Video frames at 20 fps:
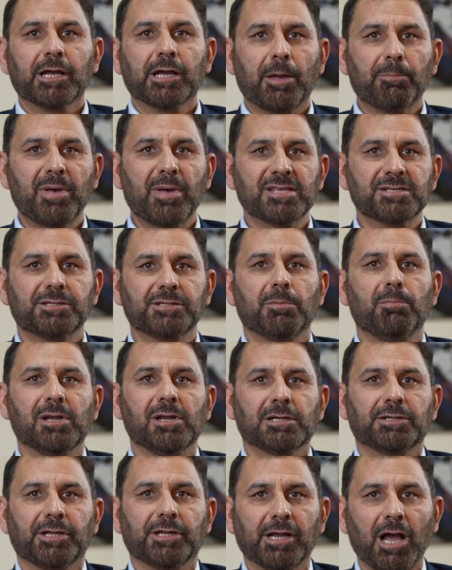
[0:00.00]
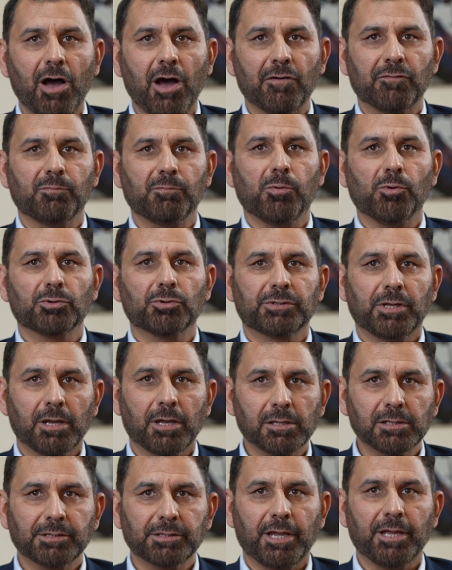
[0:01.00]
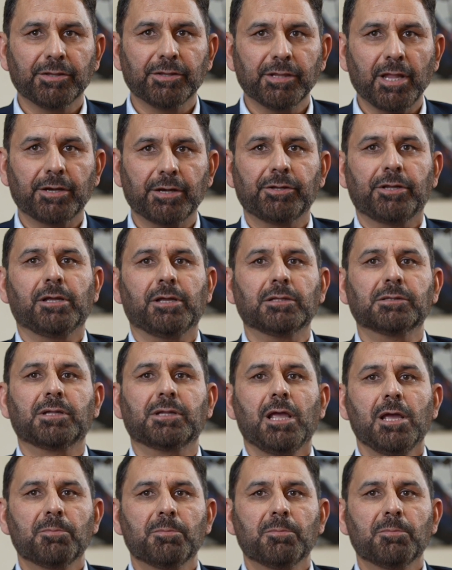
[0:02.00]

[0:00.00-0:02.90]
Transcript: capacity building of both health and non-health